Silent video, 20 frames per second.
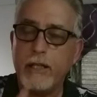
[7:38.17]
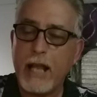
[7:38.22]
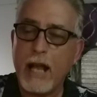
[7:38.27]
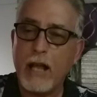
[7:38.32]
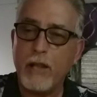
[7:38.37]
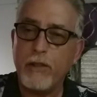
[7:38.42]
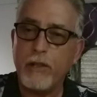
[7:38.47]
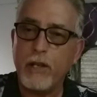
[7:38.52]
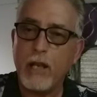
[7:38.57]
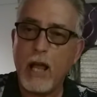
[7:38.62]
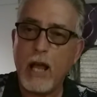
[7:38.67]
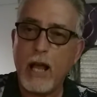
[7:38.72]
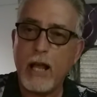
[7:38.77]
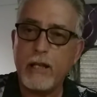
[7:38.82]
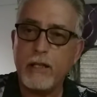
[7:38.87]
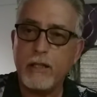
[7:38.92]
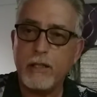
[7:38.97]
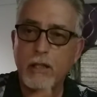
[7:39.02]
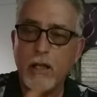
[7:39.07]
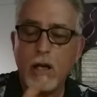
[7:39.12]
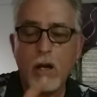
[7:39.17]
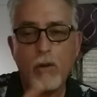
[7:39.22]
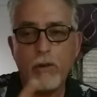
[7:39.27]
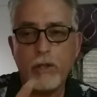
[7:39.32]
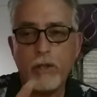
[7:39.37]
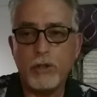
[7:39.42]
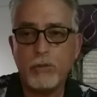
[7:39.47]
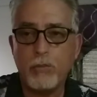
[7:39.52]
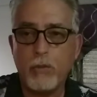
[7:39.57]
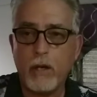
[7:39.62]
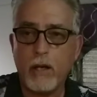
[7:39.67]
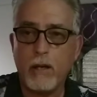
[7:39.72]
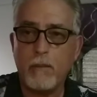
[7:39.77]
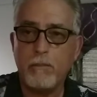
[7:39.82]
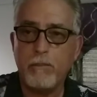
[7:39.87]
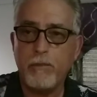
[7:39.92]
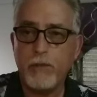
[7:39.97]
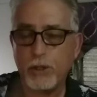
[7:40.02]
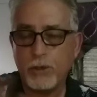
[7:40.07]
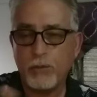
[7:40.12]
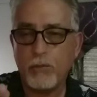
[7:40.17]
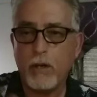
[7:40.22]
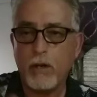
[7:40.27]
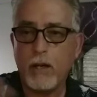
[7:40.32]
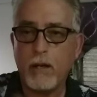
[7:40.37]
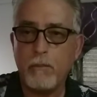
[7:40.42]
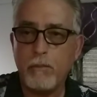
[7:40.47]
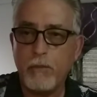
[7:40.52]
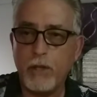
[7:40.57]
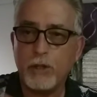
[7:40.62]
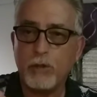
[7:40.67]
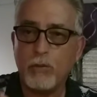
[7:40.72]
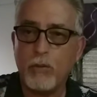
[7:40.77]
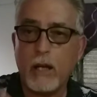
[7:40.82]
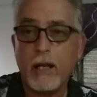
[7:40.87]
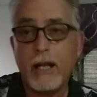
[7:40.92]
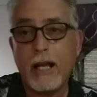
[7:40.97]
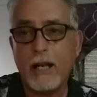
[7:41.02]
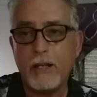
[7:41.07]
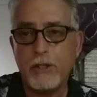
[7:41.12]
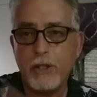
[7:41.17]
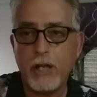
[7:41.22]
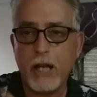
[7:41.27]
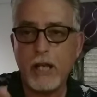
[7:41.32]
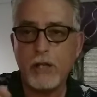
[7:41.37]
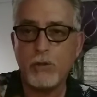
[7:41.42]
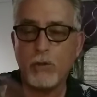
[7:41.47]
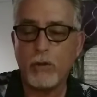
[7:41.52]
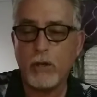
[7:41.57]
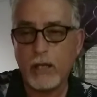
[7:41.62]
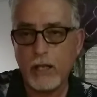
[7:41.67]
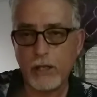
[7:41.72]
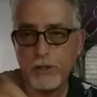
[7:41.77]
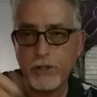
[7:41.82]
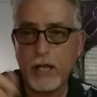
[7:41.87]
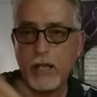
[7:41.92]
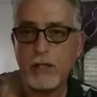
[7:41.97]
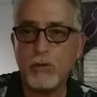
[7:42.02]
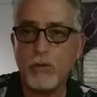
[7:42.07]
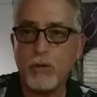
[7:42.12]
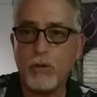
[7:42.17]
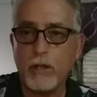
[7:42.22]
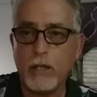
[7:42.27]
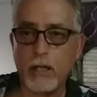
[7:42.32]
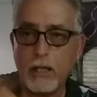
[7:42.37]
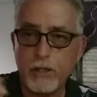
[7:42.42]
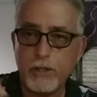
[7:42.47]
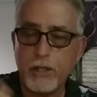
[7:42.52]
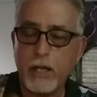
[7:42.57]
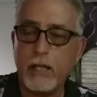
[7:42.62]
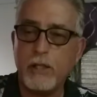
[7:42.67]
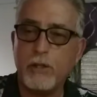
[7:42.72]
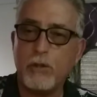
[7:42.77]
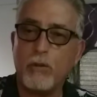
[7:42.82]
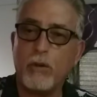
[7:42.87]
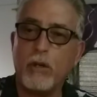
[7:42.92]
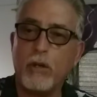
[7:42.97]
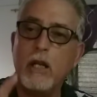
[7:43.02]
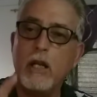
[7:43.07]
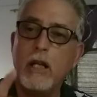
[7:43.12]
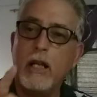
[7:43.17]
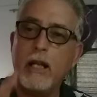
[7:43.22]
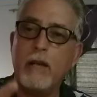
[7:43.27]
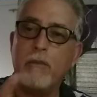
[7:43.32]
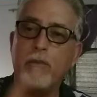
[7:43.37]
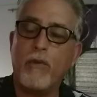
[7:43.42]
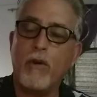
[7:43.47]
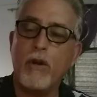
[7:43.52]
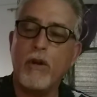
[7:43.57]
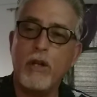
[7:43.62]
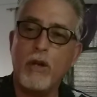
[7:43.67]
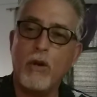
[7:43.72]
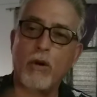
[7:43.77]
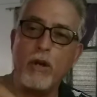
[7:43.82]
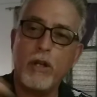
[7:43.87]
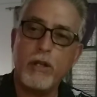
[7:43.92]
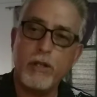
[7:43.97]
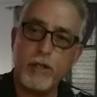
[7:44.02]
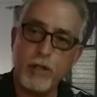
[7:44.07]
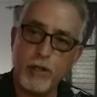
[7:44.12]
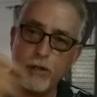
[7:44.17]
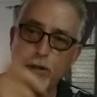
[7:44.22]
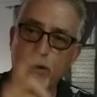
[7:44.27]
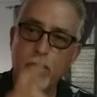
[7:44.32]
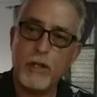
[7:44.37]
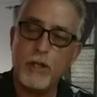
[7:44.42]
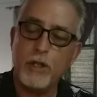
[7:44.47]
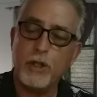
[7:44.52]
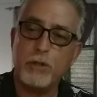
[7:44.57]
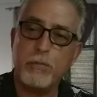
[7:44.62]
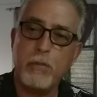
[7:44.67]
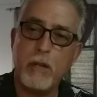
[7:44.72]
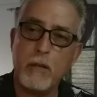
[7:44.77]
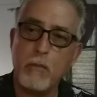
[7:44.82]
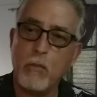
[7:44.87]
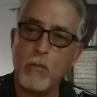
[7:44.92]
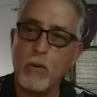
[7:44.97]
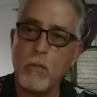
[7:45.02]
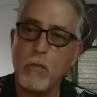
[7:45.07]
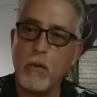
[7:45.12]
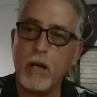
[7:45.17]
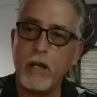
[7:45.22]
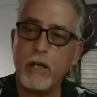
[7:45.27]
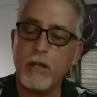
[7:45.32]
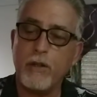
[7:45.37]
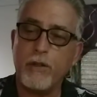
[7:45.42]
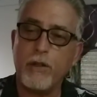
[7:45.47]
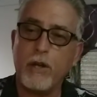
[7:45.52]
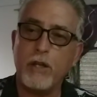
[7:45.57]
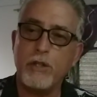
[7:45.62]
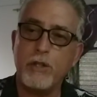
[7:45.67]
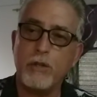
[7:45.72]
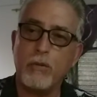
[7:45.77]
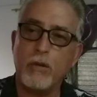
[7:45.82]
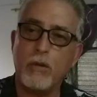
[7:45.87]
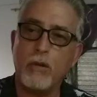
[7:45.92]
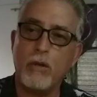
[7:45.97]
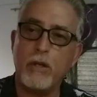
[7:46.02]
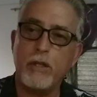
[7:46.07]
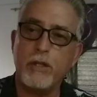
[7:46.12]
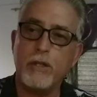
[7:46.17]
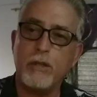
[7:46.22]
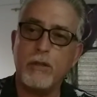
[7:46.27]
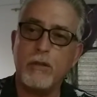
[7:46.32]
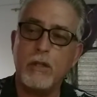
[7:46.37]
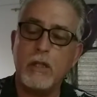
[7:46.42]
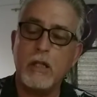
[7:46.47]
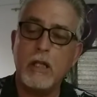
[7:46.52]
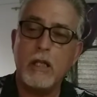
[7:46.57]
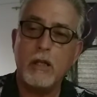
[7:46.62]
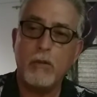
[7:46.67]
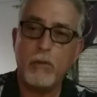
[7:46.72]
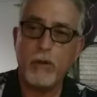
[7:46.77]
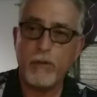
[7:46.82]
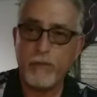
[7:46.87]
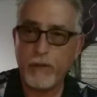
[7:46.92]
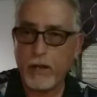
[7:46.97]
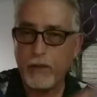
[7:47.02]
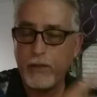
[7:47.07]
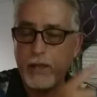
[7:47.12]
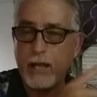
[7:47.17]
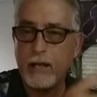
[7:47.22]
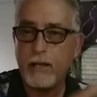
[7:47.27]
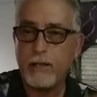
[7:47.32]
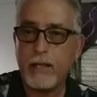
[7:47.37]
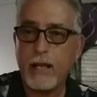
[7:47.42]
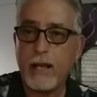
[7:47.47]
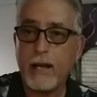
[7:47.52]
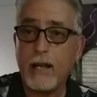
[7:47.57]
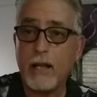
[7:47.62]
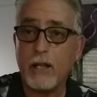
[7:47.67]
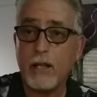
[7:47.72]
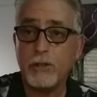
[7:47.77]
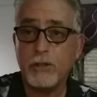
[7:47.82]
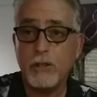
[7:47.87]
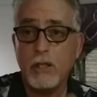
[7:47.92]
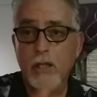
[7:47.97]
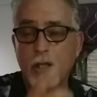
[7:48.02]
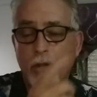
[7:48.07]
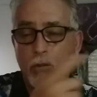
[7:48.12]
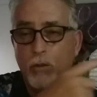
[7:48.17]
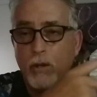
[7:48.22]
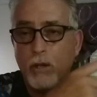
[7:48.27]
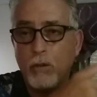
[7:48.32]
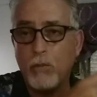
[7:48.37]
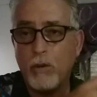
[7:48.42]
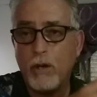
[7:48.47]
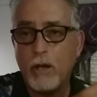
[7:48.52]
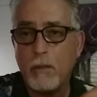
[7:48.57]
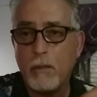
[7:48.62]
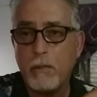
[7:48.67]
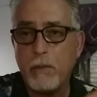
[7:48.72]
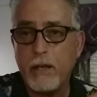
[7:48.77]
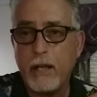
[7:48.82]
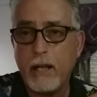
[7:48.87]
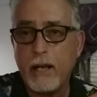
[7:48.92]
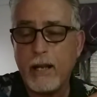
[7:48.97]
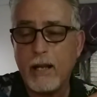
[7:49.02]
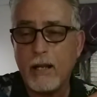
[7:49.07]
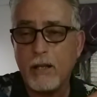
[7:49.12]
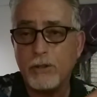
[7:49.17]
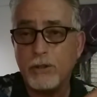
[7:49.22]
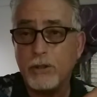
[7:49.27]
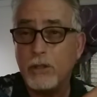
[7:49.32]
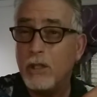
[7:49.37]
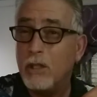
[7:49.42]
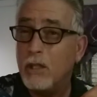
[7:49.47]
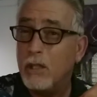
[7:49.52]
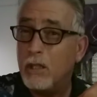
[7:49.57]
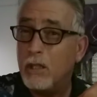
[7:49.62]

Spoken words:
down the line, oh, this went up, this went up, this one, I got a change order, got a change order, got a change order. And before you know it, you're spending more money than you thought you were going to. We found that at that house. Wood went up in that house.